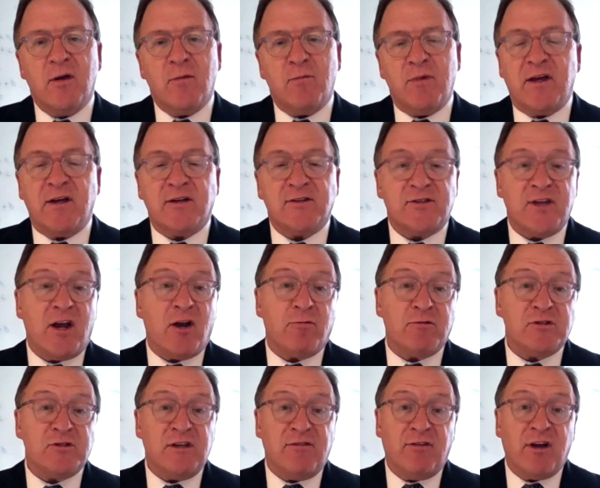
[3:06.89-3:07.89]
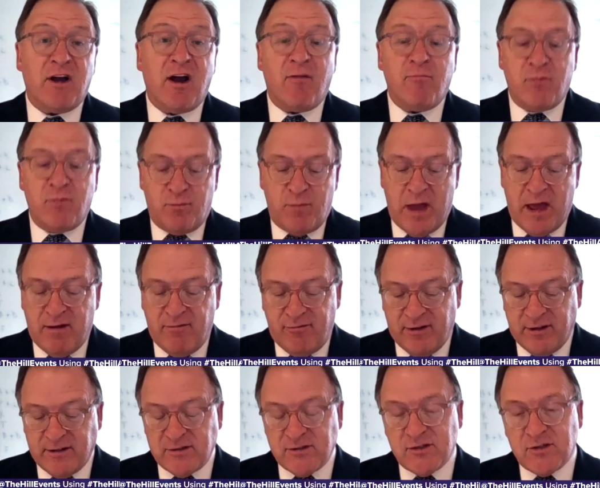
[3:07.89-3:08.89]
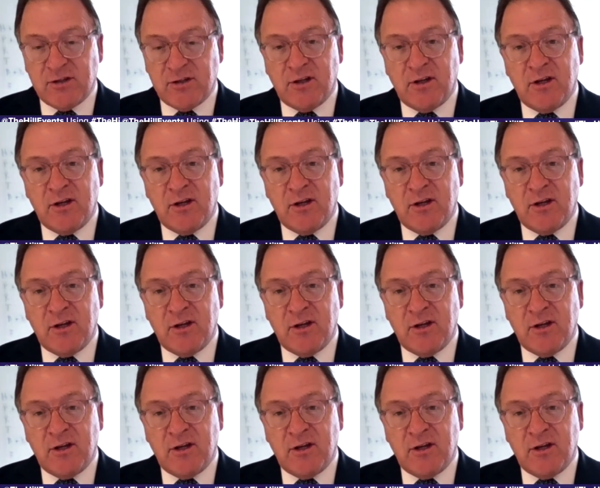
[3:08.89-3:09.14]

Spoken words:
because they are receiving government benefits.